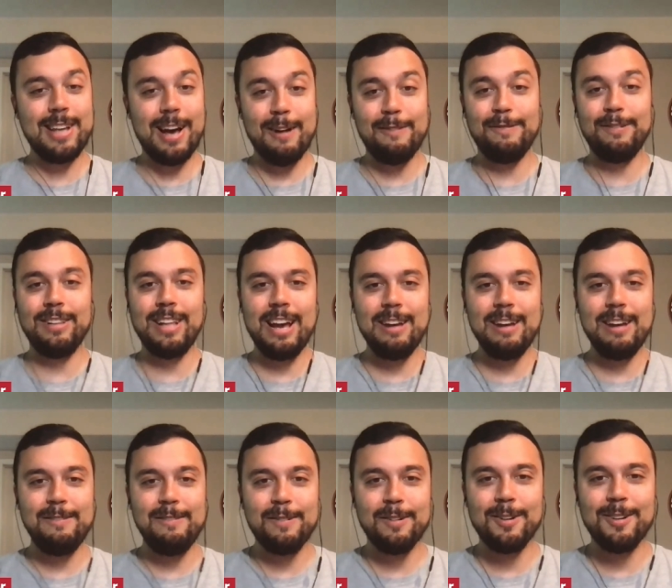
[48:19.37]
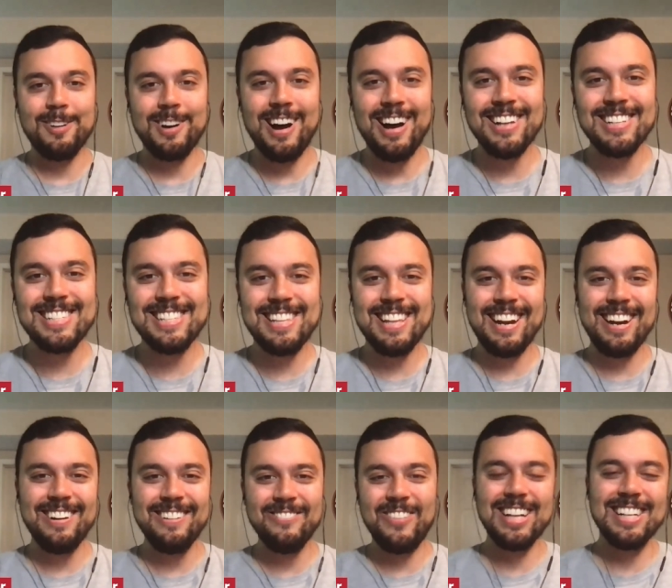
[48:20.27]
Tough life for Ross
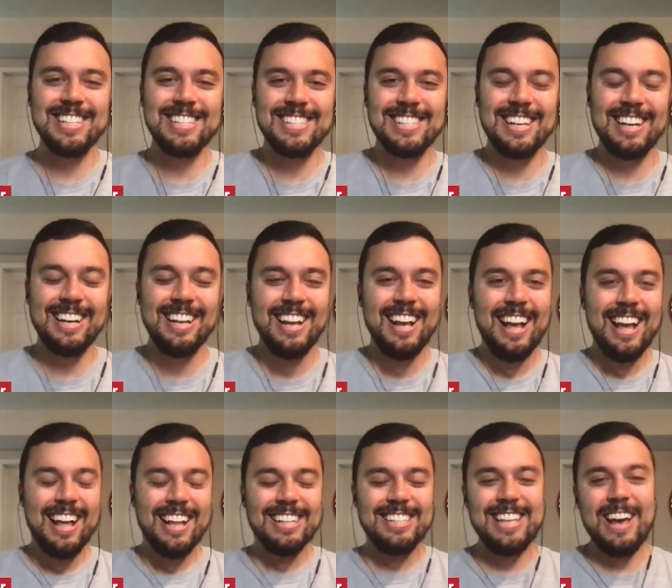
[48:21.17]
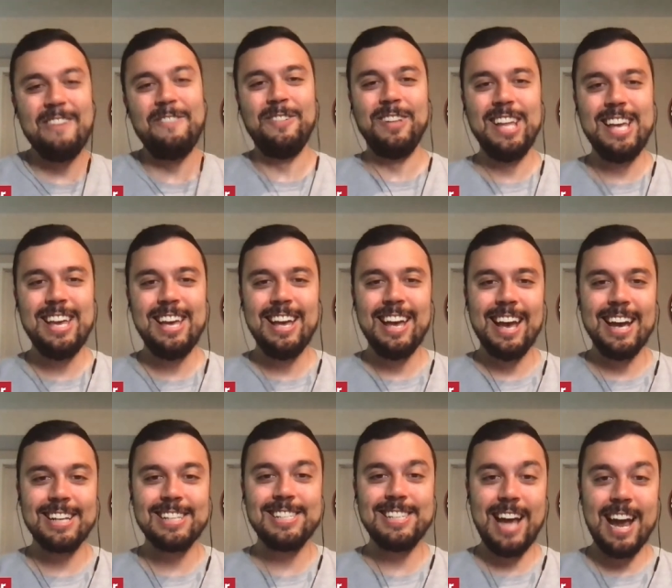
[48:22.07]
there, but uh, definitely
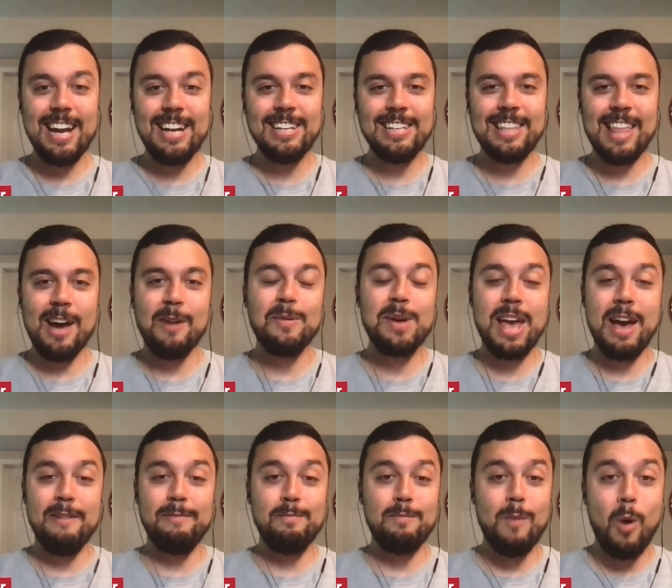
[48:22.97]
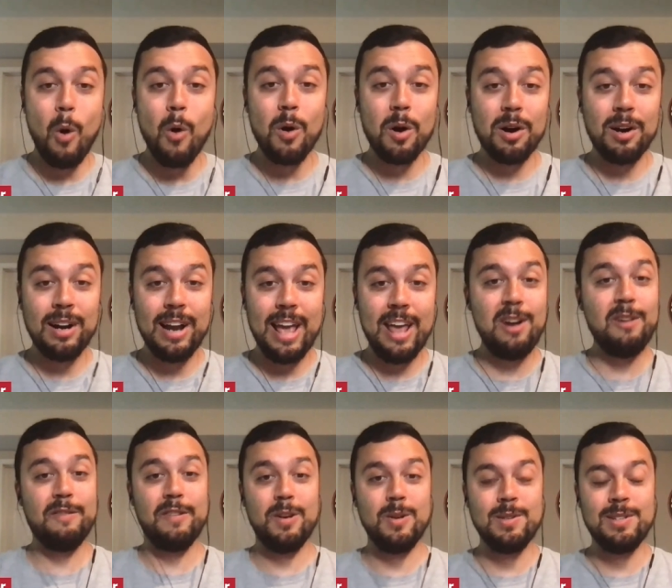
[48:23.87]
excited that we have more
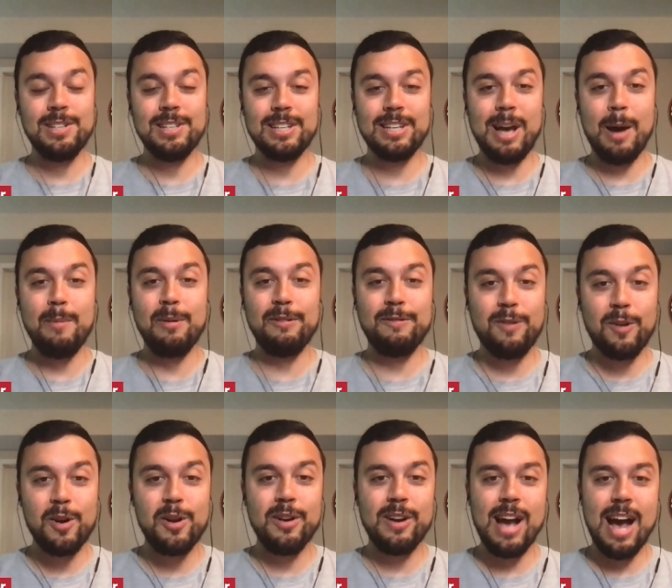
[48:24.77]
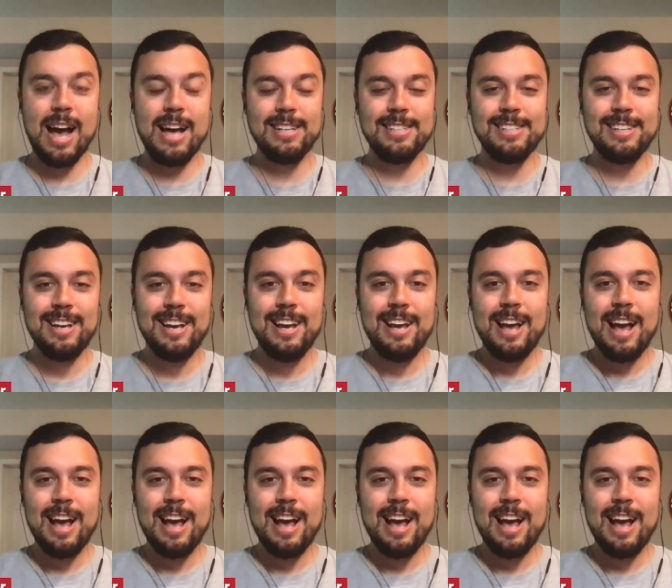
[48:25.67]
interviews coming for you guys.